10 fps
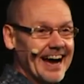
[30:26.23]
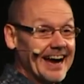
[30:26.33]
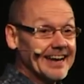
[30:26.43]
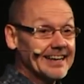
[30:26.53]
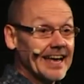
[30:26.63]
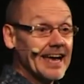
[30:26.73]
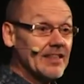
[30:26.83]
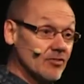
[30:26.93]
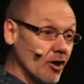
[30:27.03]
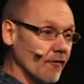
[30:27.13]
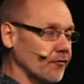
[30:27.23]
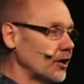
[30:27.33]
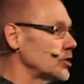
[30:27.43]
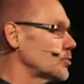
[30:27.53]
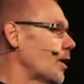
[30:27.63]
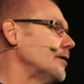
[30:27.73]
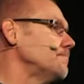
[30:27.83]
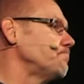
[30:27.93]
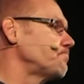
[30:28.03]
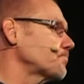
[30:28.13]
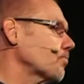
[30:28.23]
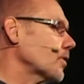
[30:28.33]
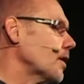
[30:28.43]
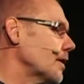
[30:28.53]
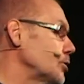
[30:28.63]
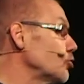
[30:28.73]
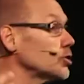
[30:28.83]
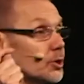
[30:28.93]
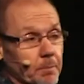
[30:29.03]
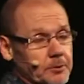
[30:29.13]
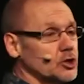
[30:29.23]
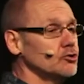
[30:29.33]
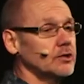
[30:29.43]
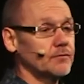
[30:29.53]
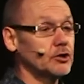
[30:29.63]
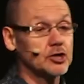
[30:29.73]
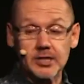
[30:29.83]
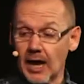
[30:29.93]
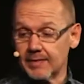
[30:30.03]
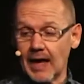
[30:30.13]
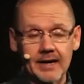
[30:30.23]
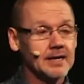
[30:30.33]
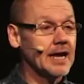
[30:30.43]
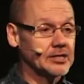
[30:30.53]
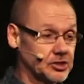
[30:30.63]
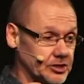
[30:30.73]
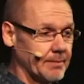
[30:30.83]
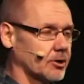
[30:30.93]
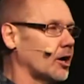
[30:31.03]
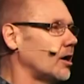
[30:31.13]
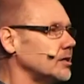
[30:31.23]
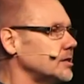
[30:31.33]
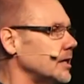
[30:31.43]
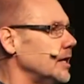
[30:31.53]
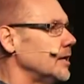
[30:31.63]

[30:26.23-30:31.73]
And in the offering as well, there's also an opportunity for you to take that next step card